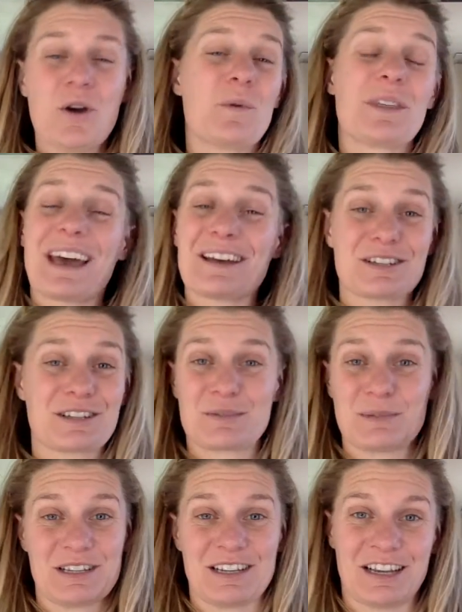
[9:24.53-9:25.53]
without
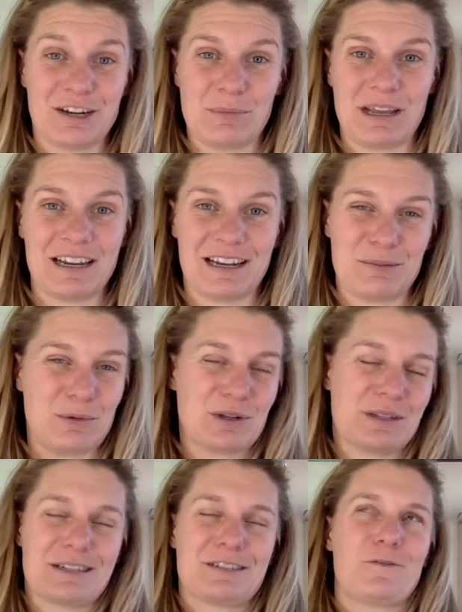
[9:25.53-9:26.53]
dismissing it immediately
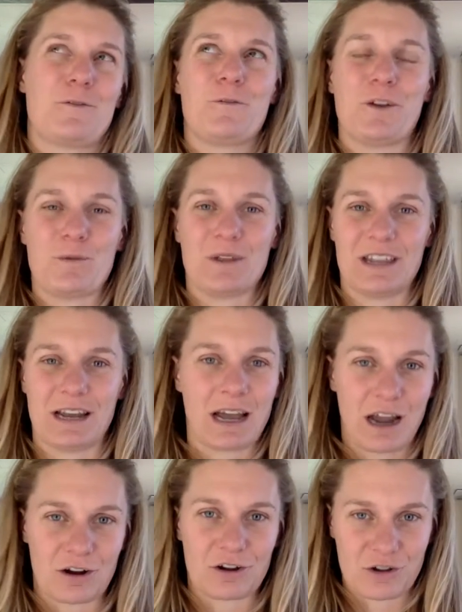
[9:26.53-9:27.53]
because it doesn't fit within our
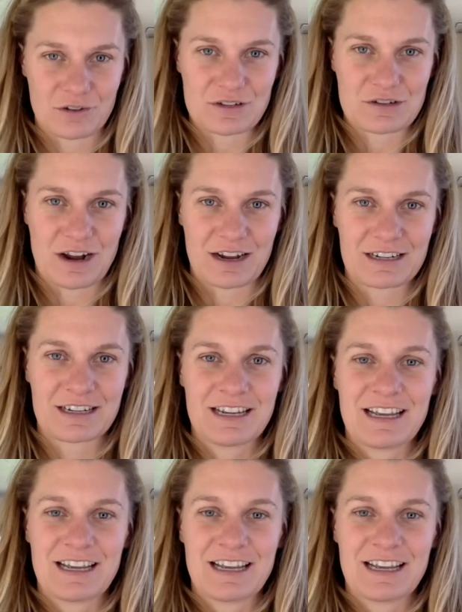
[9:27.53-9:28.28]
current construct.